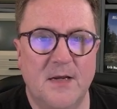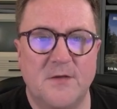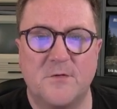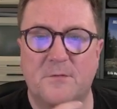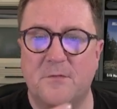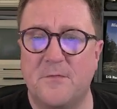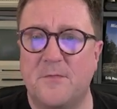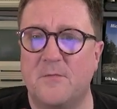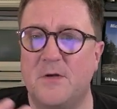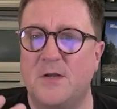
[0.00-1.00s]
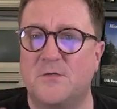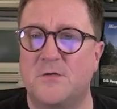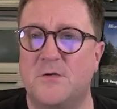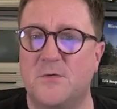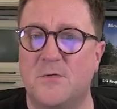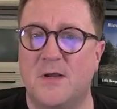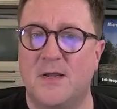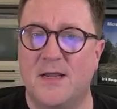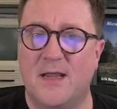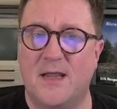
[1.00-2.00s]
So the first thing we need to do
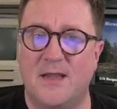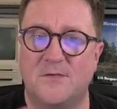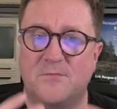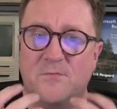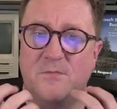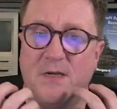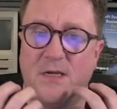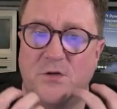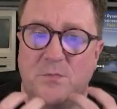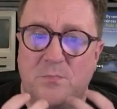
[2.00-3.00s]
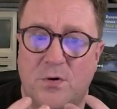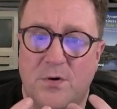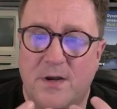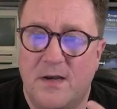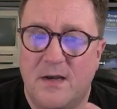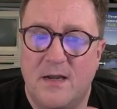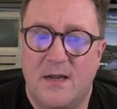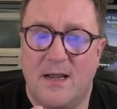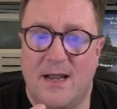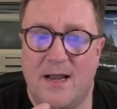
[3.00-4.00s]
is we need to put in
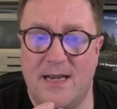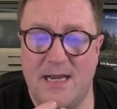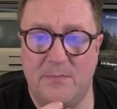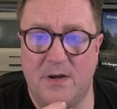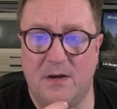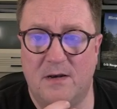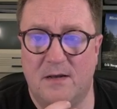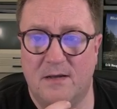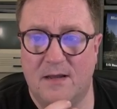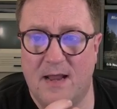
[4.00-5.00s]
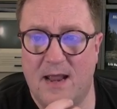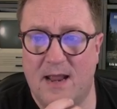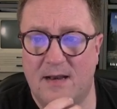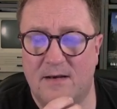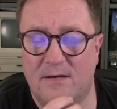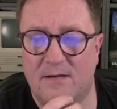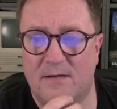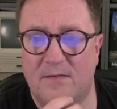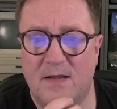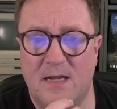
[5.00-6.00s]
an email, and
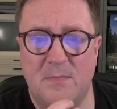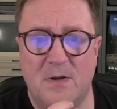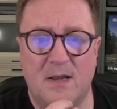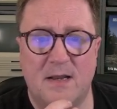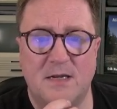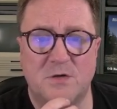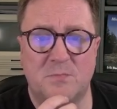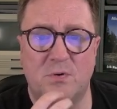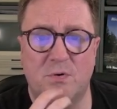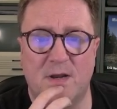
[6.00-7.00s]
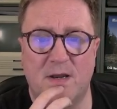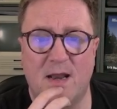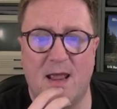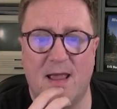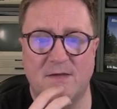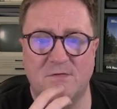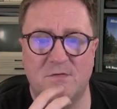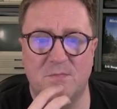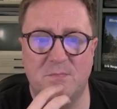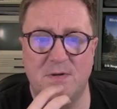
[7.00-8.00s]
the email I need to put in has
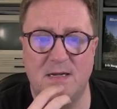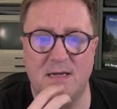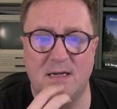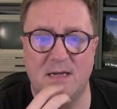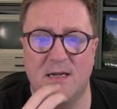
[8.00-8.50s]
to be